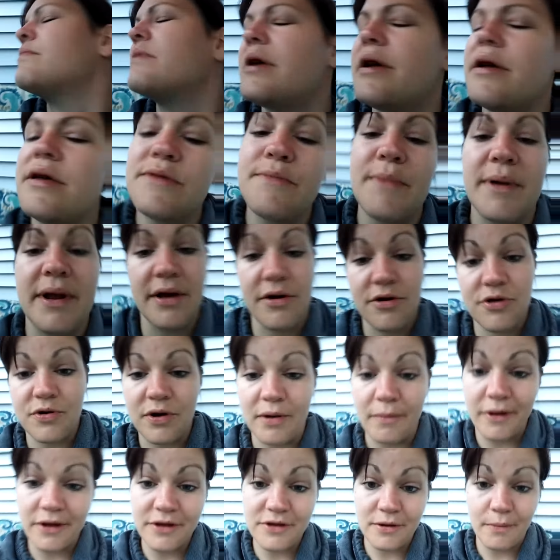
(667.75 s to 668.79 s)
He's been
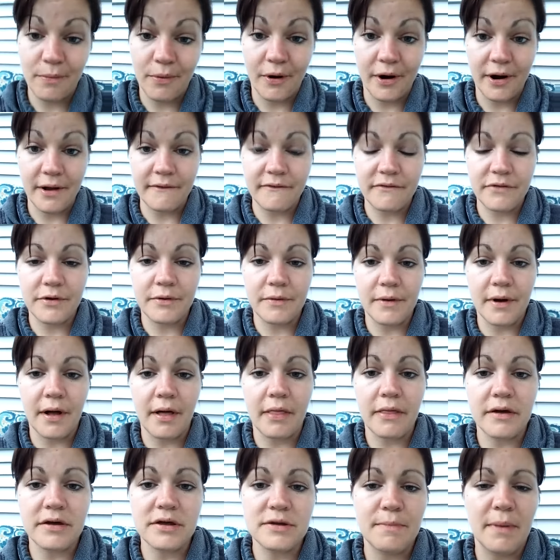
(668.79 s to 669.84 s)
extremely supportive through
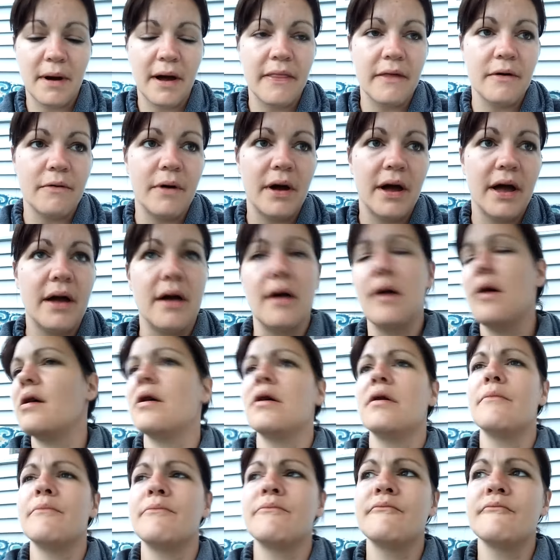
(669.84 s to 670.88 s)
all this, by the way.
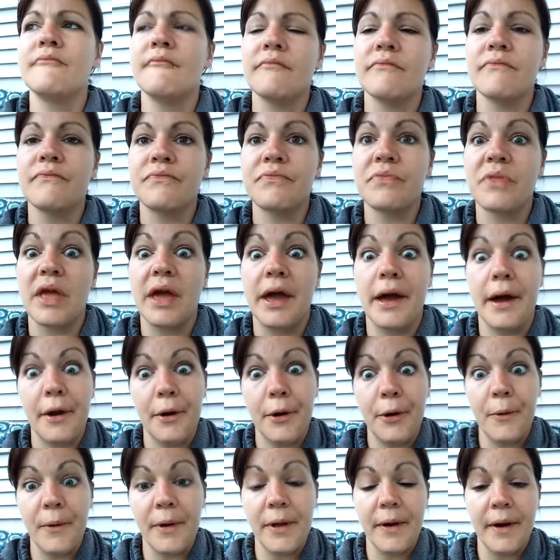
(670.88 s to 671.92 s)
You
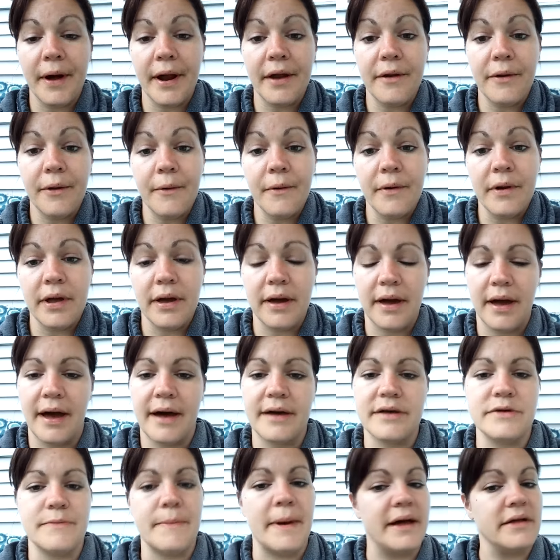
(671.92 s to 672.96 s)
gotta do what you gotta do, and he
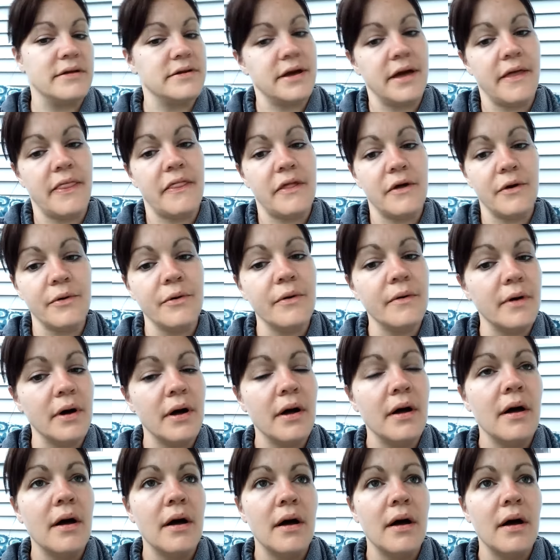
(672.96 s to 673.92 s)
has bad teeth too.